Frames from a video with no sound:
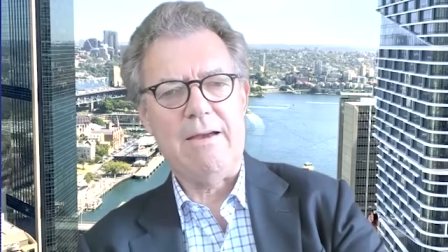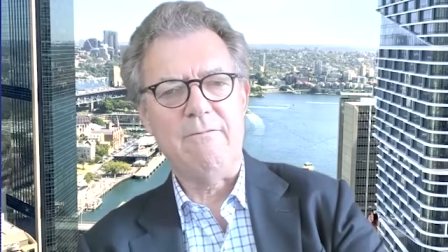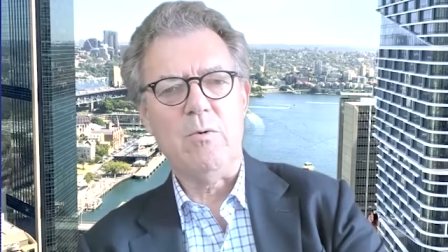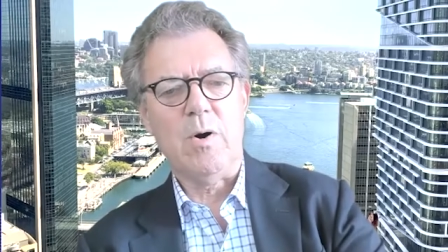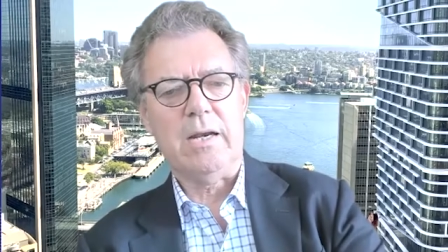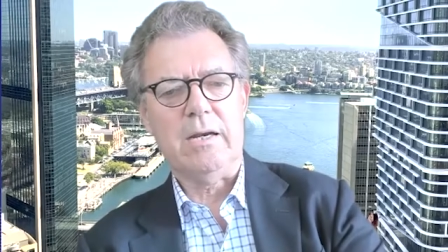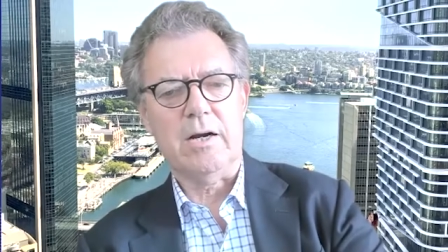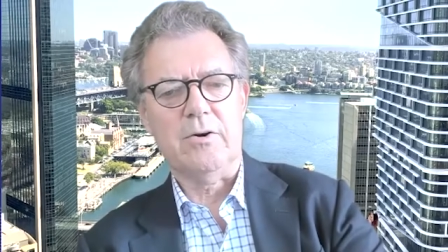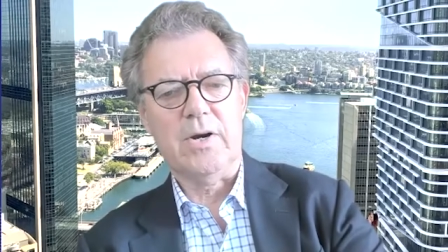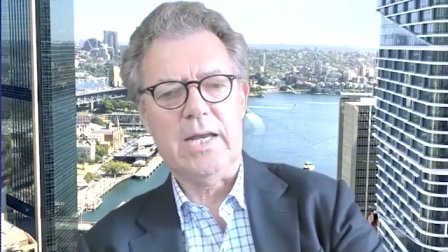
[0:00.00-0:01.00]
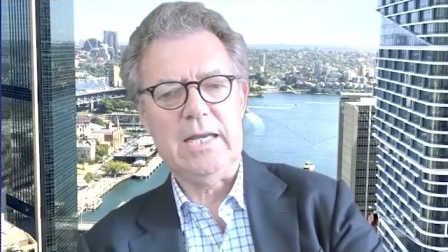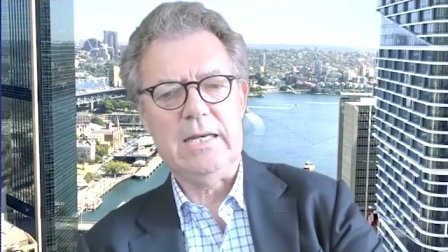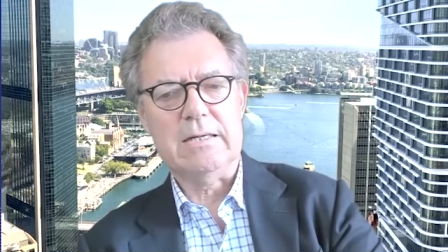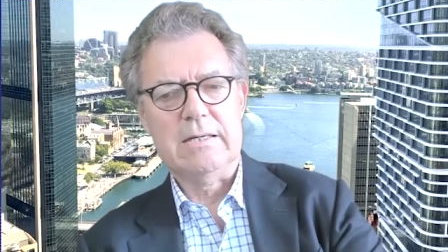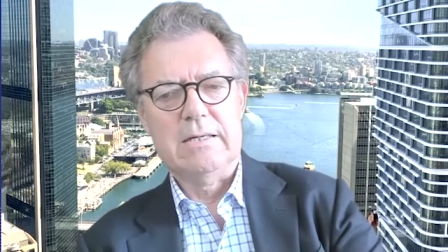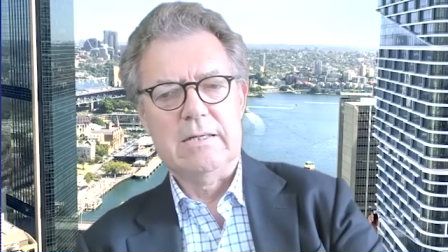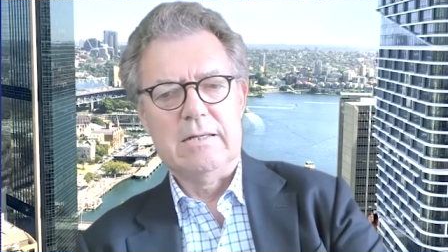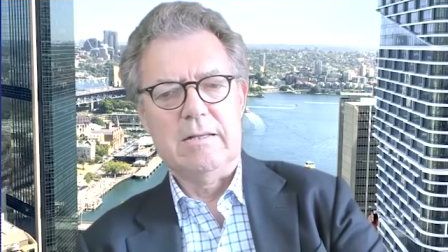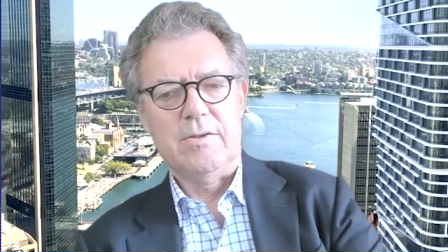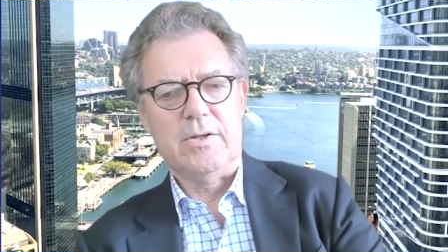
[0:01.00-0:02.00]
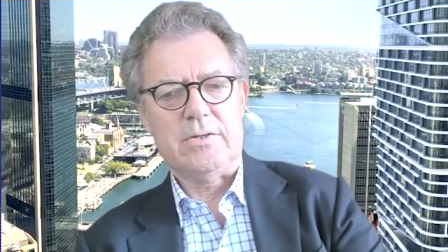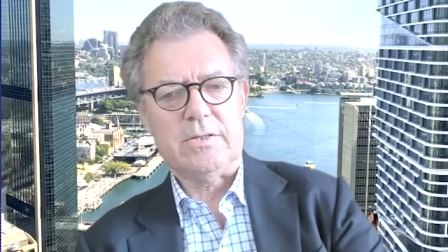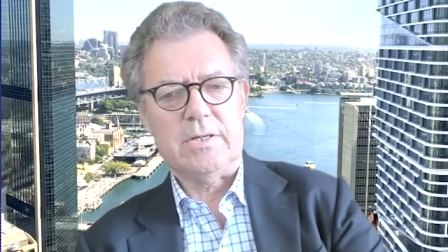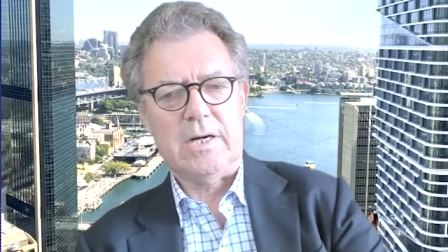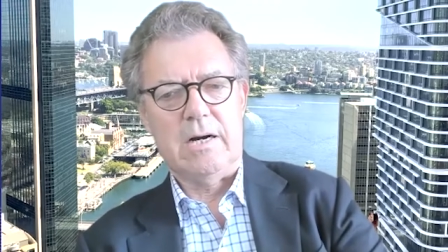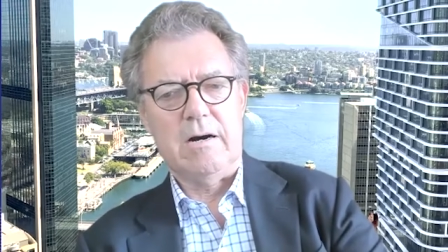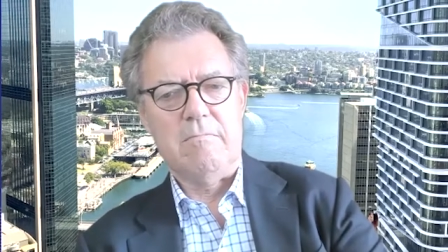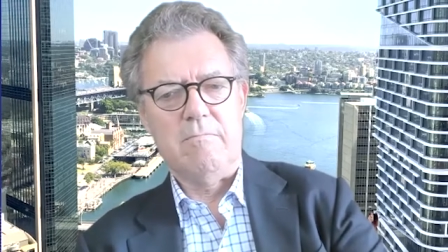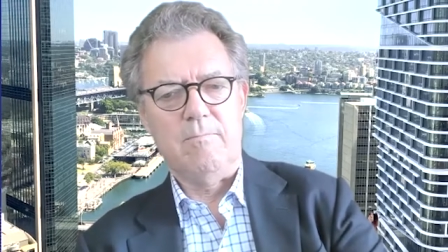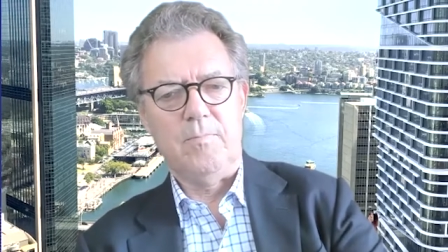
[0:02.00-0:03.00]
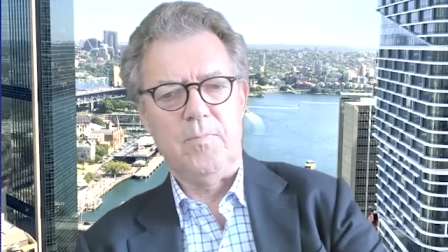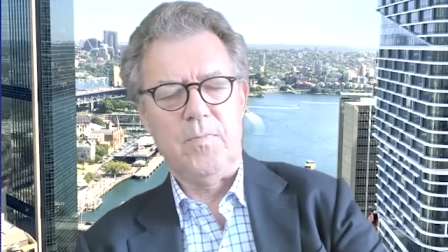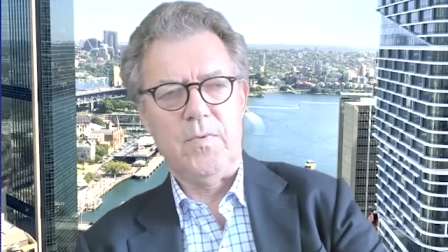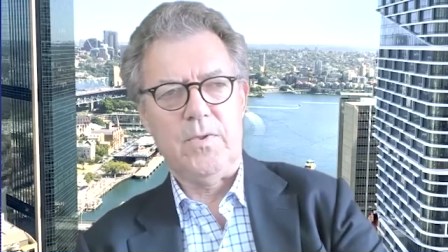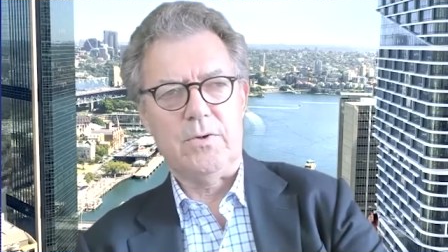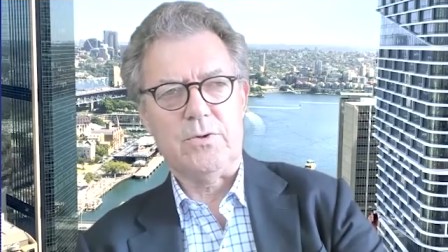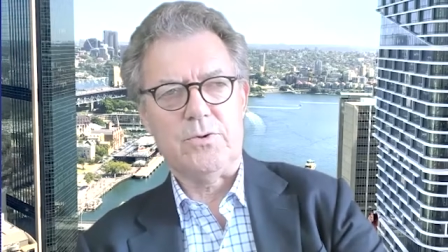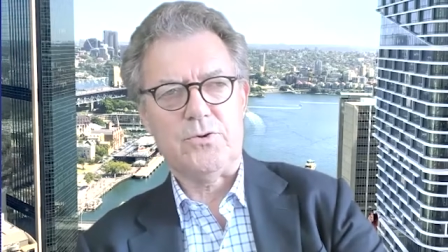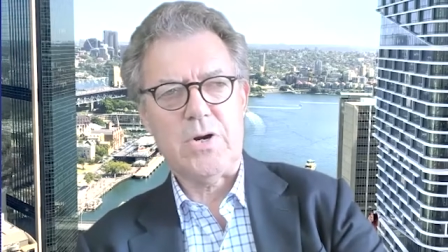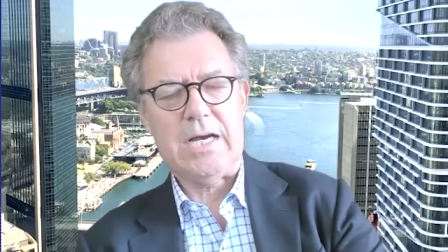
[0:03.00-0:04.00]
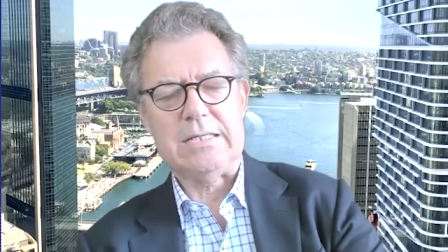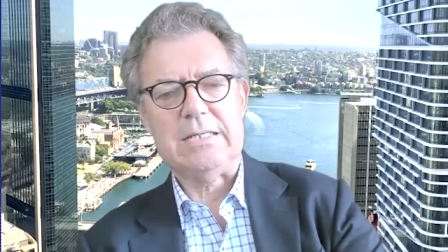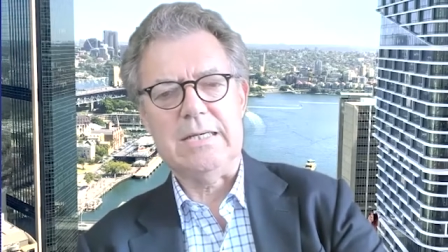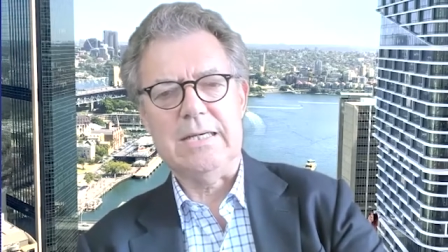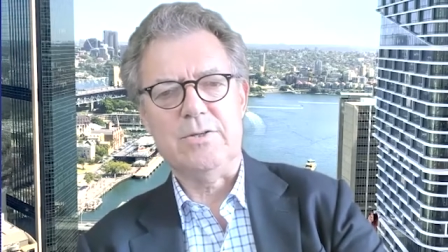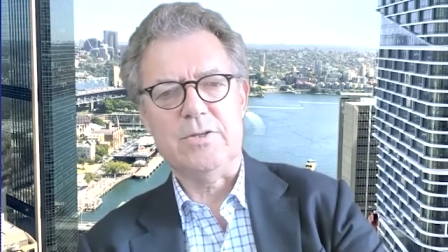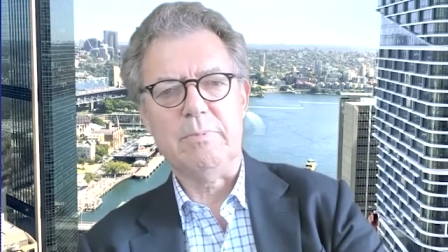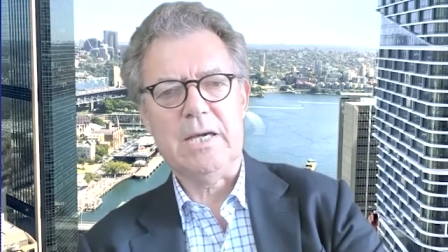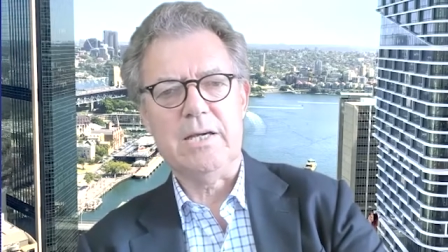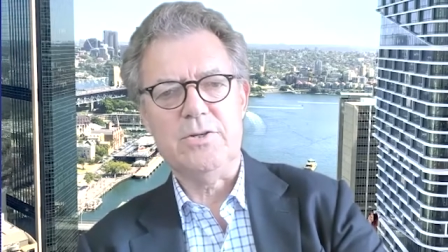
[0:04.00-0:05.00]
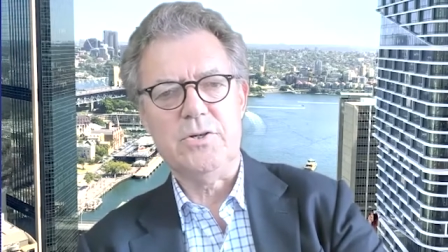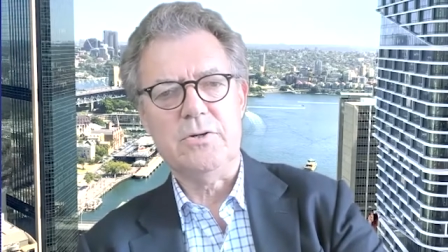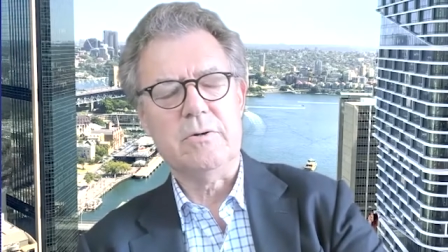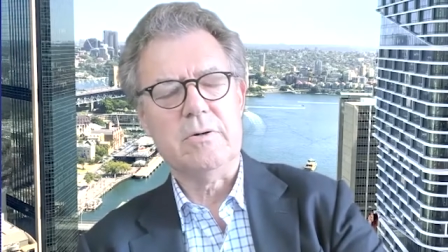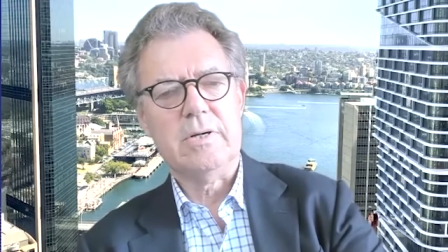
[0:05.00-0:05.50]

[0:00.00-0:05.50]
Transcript: everyone agreed that um, that trust is the big issue.